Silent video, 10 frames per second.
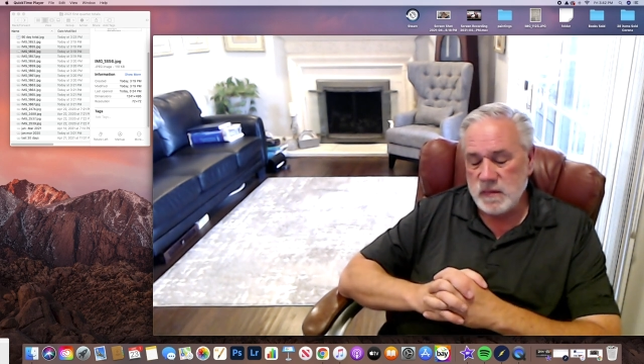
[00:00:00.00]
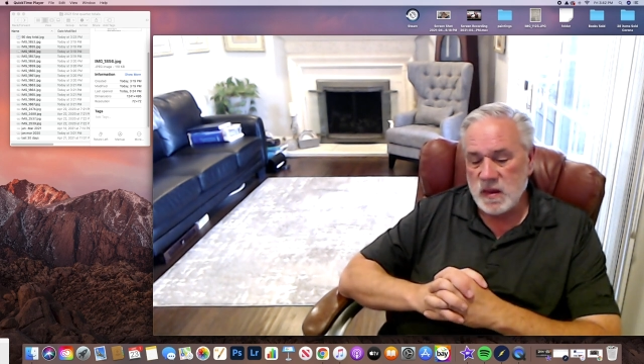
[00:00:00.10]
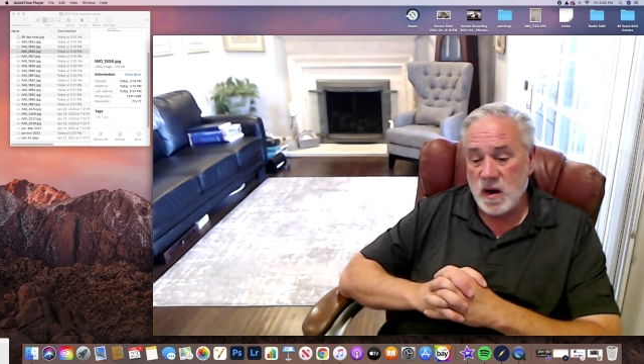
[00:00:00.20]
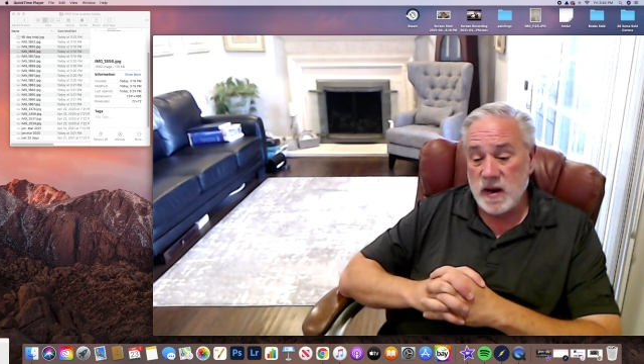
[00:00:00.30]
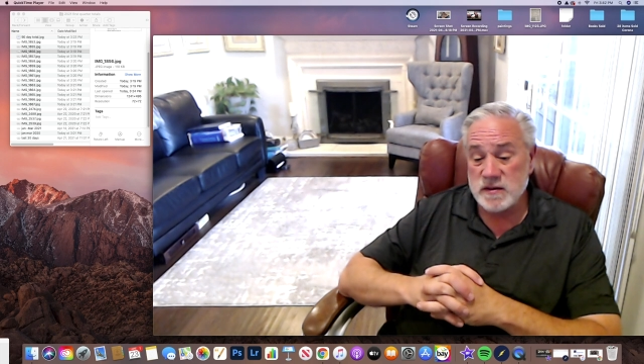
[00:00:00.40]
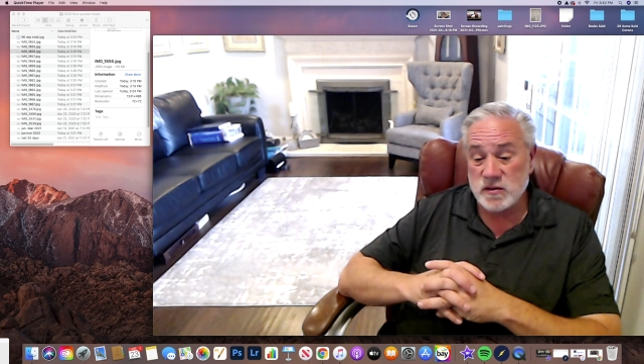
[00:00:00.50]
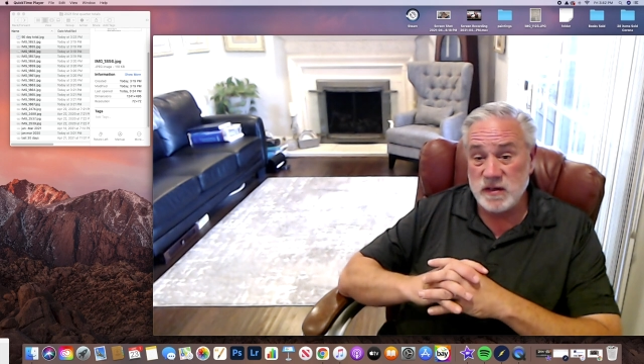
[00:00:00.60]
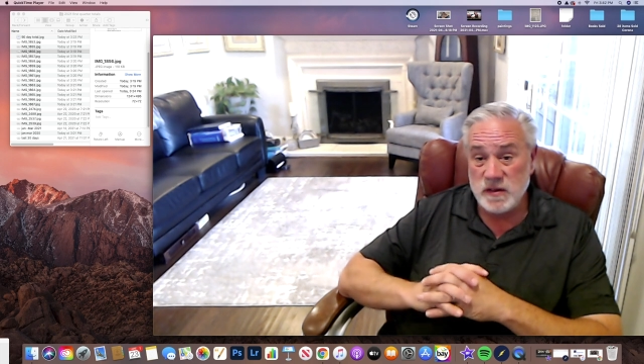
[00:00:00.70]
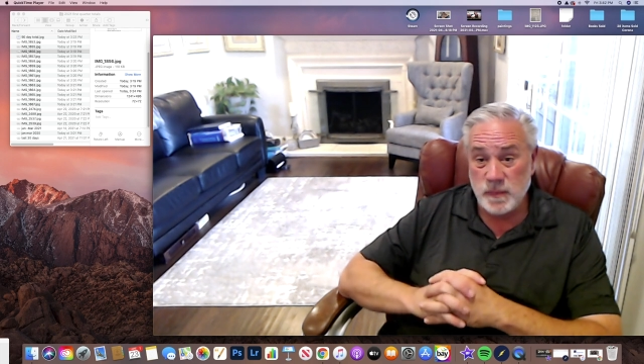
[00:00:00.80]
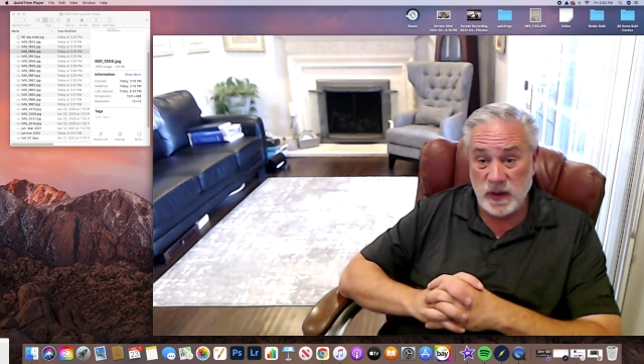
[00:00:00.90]
All right, so you
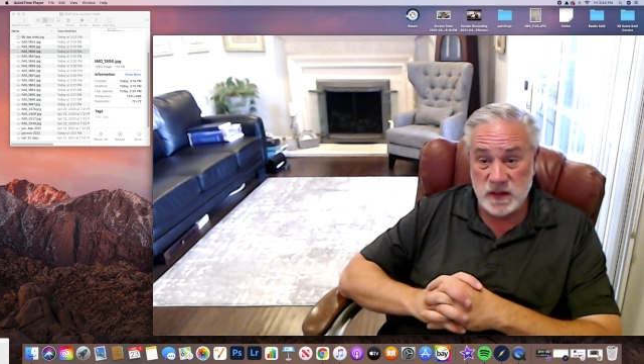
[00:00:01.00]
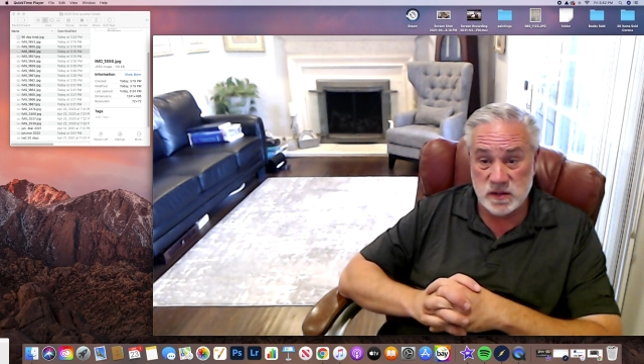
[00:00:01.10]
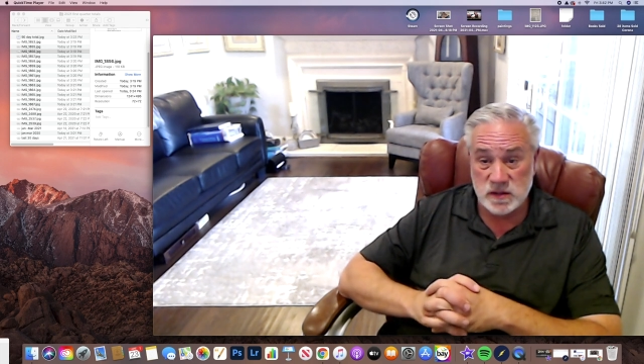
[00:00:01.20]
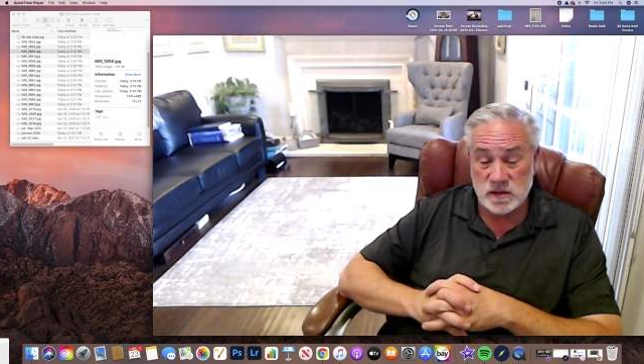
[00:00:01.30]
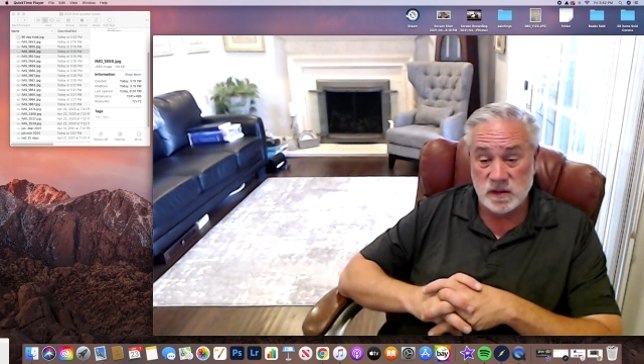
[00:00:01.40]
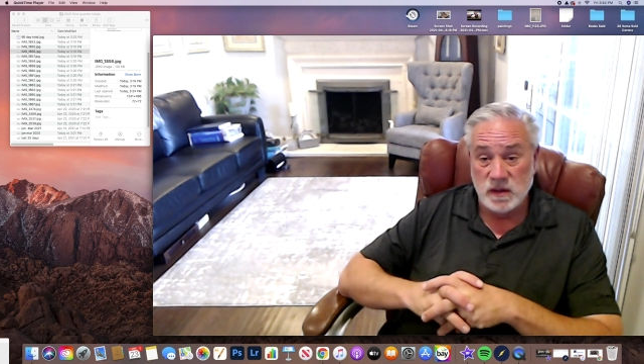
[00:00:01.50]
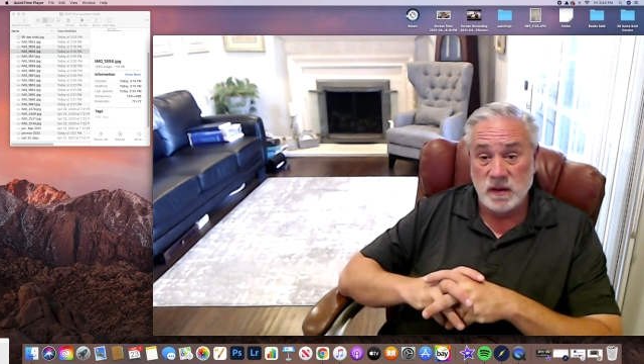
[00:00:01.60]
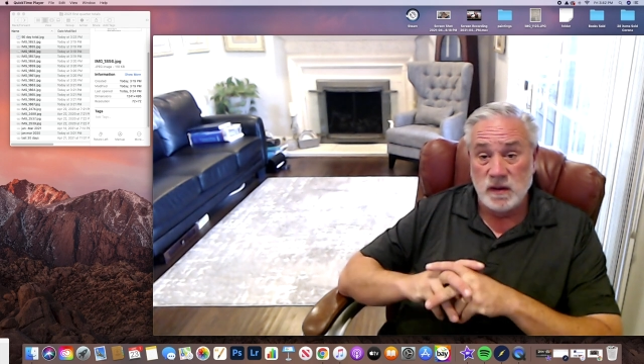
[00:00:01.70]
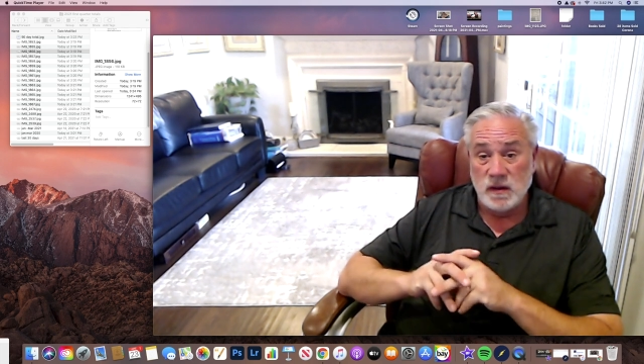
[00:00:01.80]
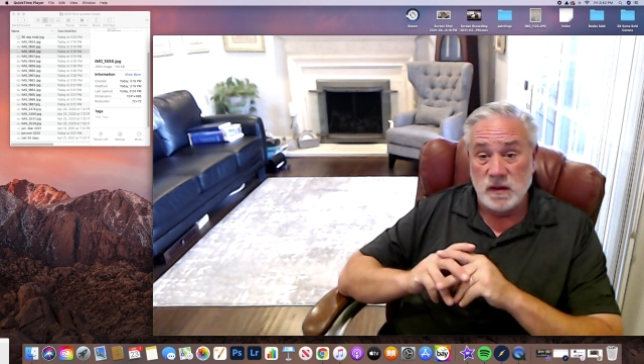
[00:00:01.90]
need patience.
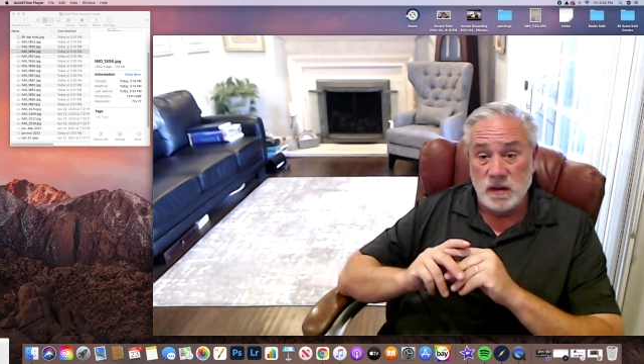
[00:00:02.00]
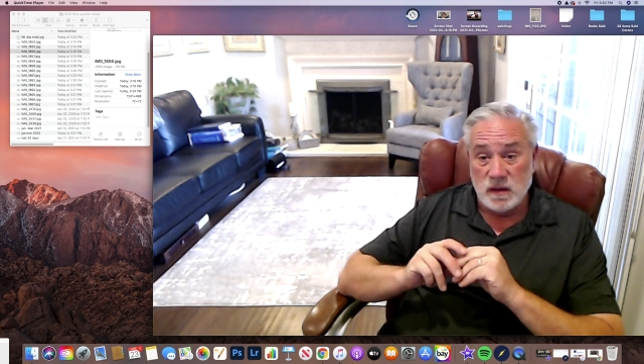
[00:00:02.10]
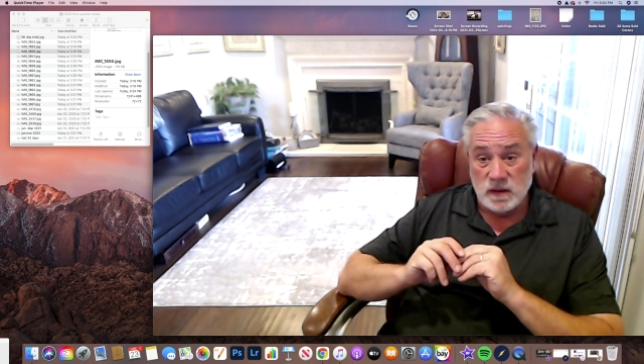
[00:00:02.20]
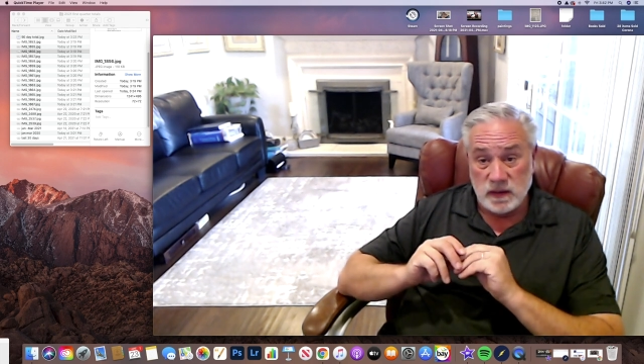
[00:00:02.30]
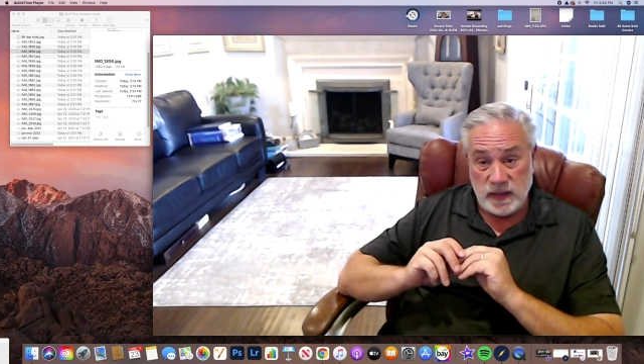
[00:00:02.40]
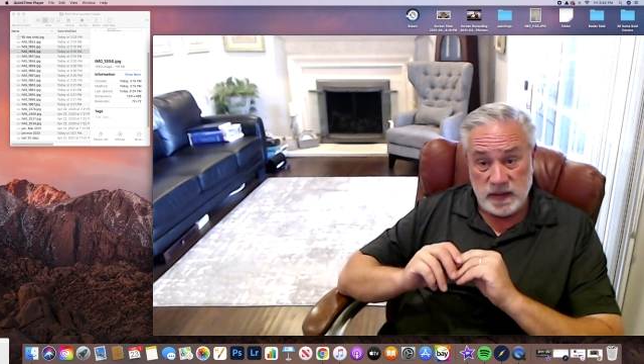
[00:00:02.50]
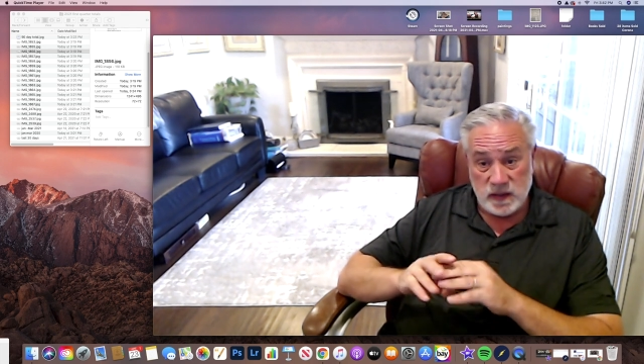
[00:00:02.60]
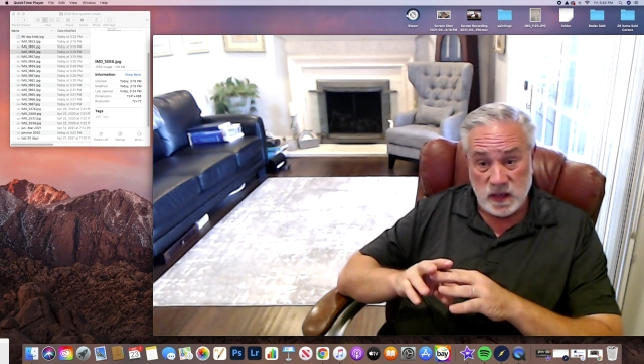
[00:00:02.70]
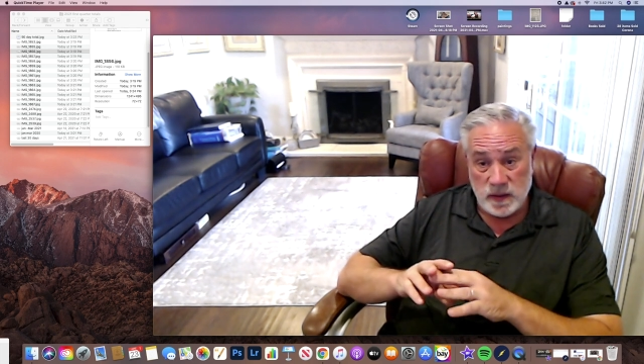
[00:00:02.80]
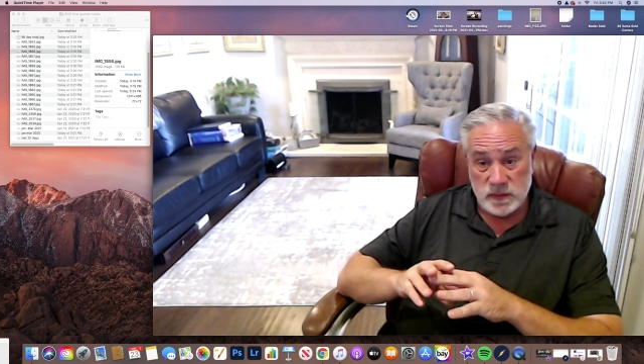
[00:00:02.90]
Let it
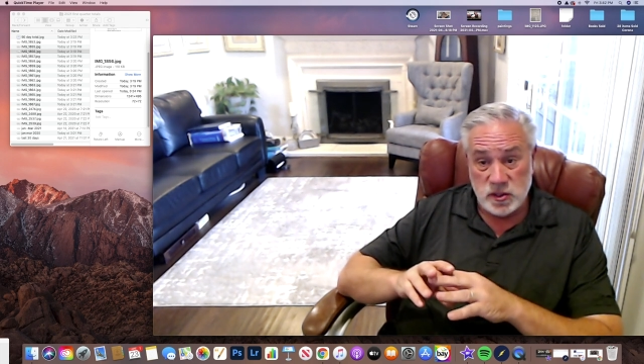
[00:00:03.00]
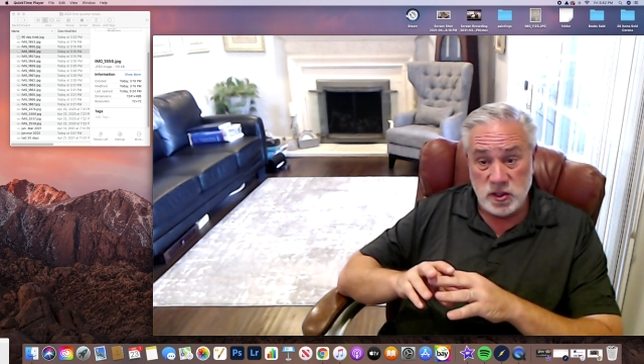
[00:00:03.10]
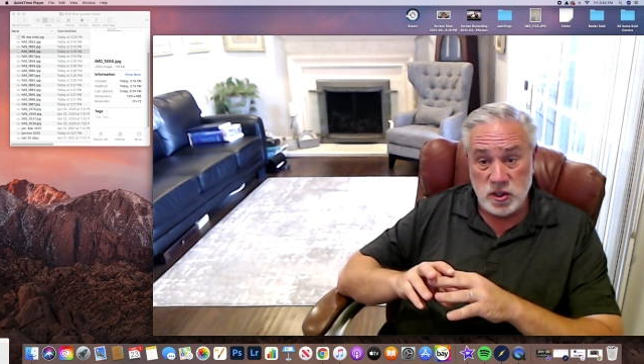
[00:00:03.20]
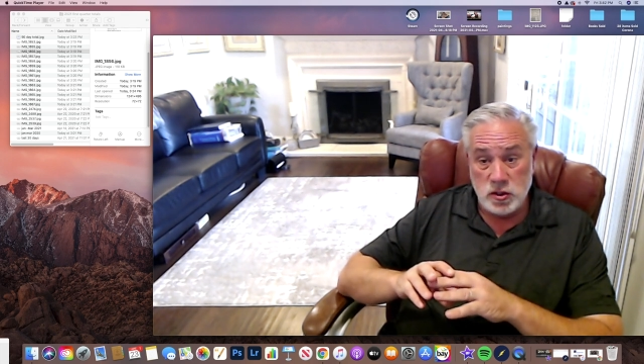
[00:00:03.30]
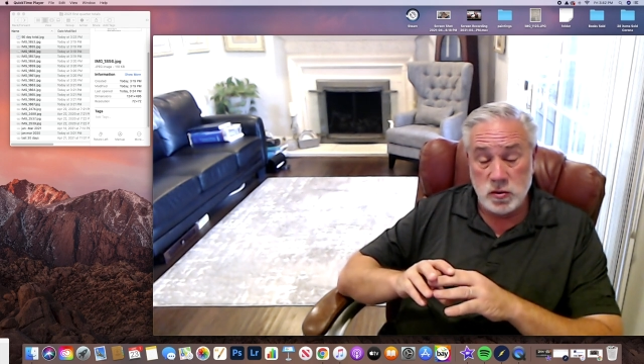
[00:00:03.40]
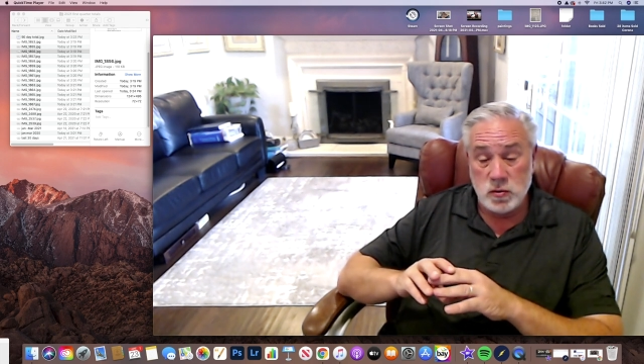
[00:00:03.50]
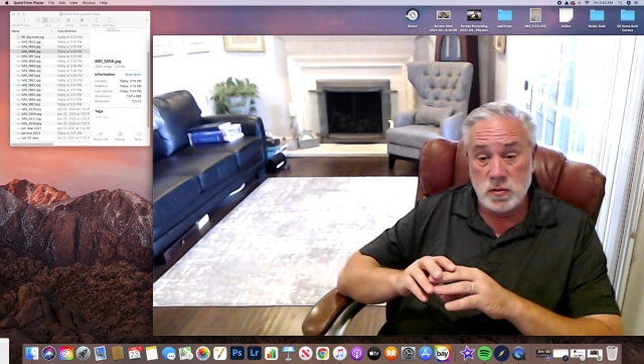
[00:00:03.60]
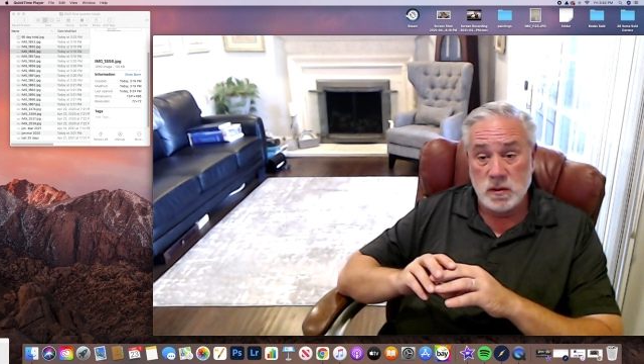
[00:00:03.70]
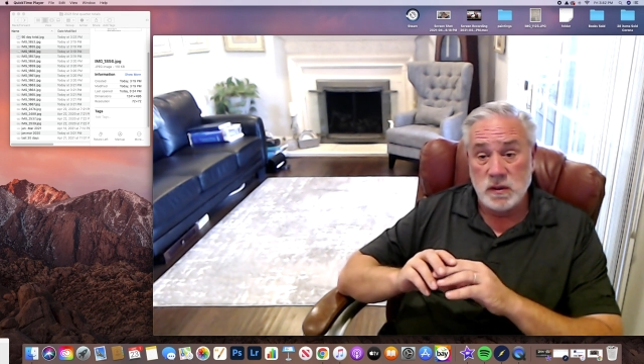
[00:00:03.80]
come to you.